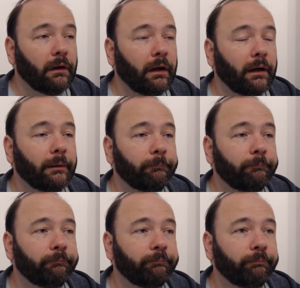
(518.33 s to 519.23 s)

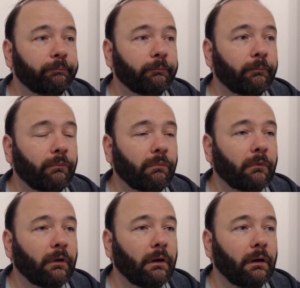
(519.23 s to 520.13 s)
Um,
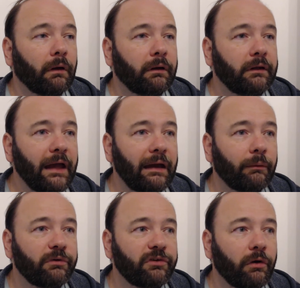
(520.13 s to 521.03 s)
yeah, it
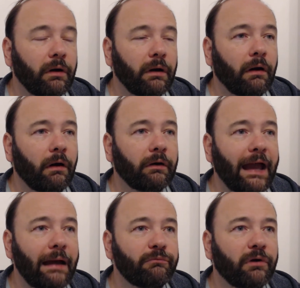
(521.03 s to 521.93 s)
was our, uh, our
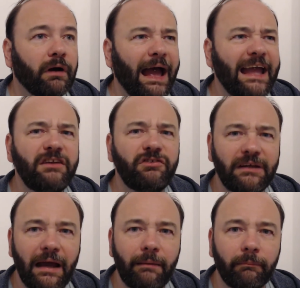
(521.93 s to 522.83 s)
CAMRA
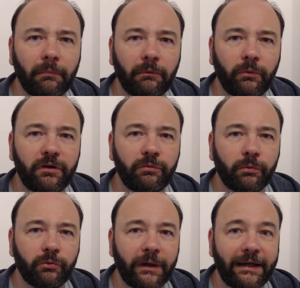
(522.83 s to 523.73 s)
AGM, which
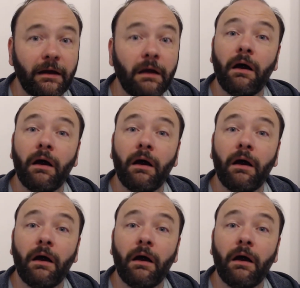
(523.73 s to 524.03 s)
was weird.